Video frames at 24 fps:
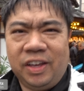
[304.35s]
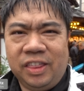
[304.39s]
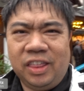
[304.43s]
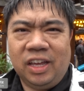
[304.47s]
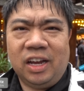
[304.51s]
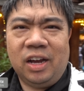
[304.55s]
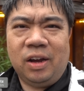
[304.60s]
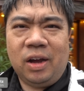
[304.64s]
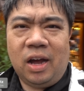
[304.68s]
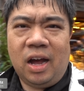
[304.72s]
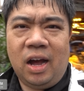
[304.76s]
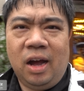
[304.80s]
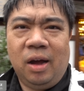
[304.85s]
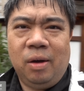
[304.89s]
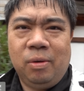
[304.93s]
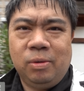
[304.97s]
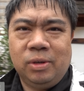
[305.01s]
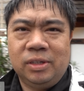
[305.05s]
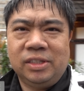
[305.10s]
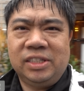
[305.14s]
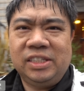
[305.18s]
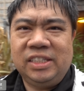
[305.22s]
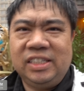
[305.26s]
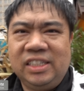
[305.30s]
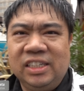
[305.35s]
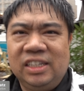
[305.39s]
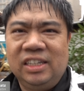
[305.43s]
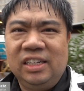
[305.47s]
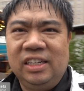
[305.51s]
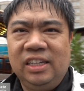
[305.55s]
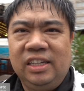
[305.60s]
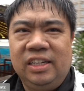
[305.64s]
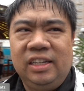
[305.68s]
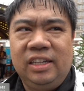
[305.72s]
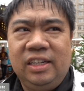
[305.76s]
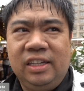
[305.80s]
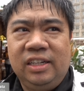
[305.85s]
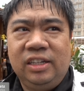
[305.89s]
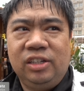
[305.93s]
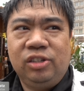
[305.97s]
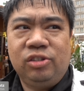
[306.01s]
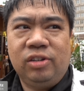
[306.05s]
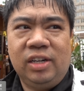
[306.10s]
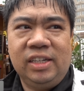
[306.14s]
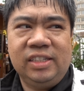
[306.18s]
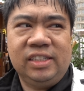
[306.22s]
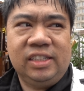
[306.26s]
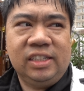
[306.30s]
think I was still in
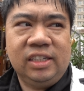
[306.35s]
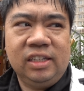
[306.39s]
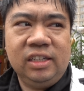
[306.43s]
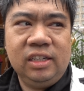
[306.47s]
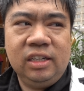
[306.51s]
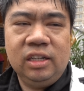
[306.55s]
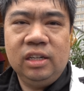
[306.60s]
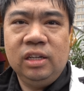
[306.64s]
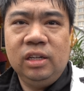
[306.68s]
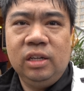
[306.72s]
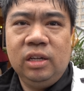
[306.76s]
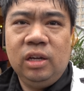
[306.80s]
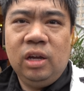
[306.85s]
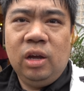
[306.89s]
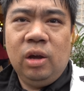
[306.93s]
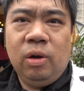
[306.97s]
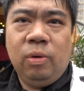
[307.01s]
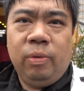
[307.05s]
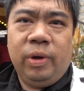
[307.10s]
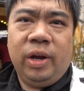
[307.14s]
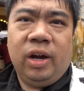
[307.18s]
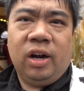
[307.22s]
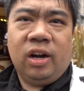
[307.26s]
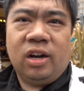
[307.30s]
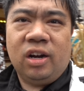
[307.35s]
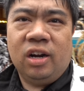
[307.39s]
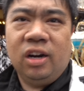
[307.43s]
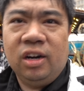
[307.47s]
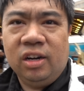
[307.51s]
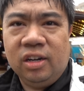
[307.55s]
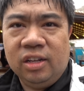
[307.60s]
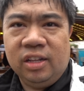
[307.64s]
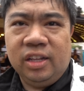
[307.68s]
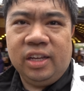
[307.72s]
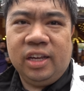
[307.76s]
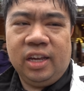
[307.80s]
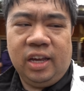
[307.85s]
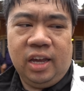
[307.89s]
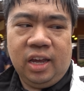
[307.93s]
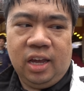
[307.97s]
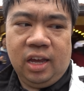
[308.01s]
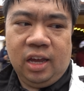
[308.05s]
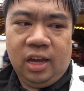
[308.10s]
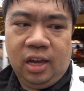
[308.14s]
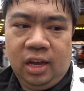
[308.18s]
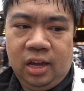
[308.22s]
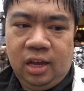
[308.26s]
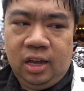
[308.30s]
Dresden. We are currently
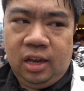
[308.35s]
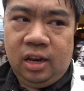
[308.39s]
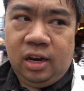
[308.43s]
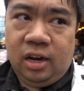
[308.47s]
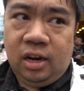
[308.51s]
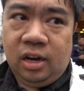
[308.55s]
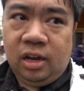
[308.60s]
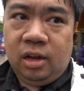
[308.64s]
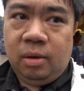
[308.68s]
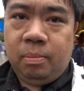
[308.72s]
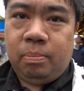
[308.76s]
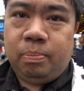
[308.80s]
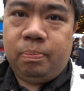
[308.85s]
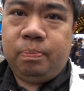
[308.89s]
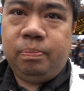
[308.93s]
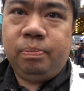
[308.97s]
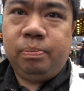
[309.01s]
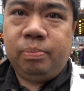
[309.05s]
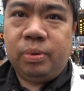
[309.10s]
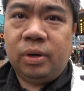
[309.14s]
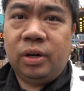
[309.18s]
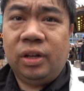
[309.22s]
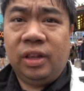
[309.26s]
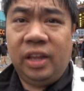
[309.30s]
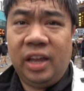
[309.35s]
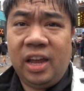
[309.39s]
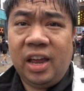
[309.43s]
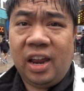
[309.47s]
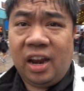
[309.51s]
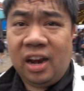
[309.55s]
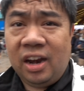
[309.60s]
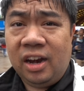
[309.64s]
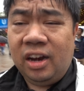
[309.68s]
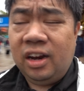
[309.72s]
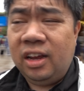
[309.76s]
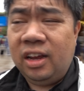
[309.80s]
in Berlin.